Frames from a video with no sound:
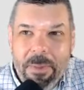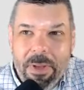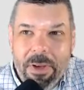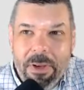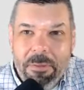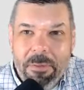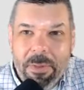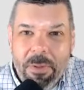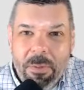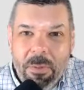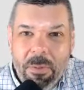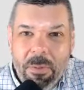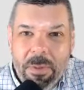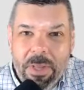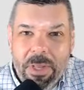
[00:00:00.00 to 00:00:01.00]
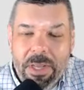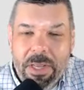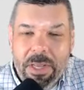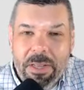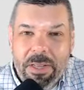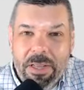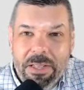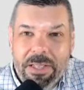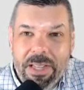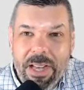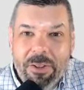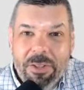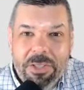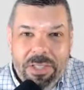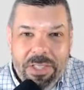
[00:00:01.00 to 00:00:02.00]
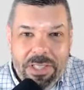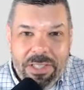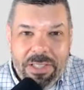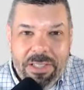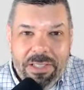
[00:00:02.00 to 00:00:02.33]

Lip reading: of the intelligent